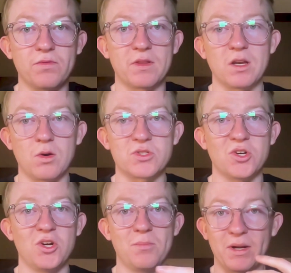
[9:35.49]
for the long
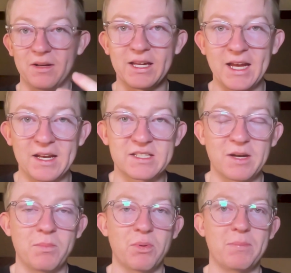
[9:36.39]
term. But again, it's going
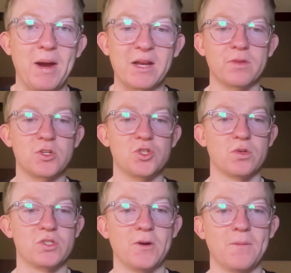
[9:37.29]
to be pretty painful in the
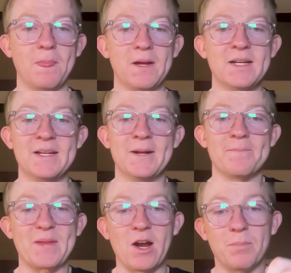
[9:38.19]
short term.
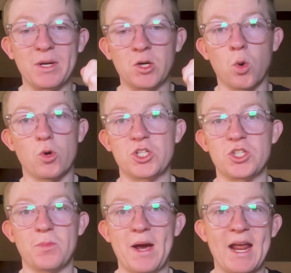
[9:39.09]
And I'd be
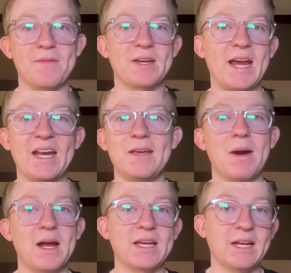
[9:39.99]
cautious about having any
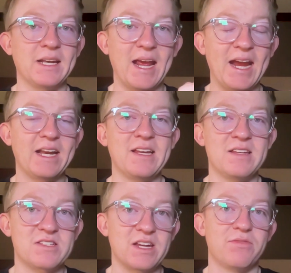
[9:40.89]
money in any
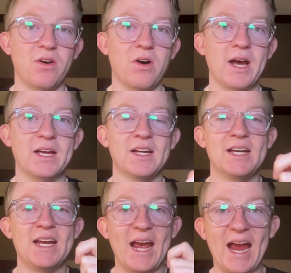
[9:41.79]
CeFi,
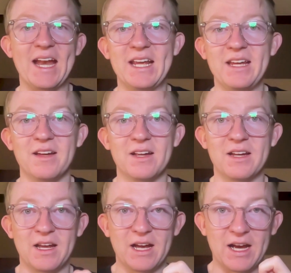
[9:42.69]
any
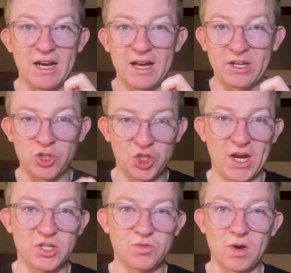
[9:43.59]

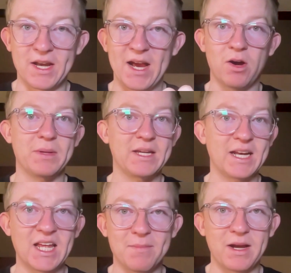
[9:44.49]
exchanges right now. I'd be
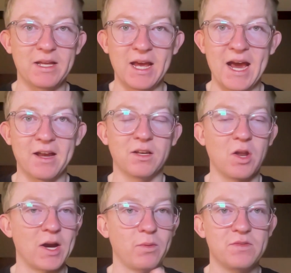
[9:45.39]
getting that money out.
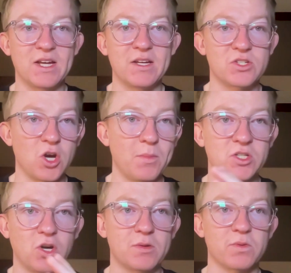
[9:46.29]
Like we've said so many
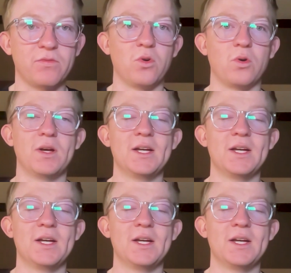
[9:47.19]
times before,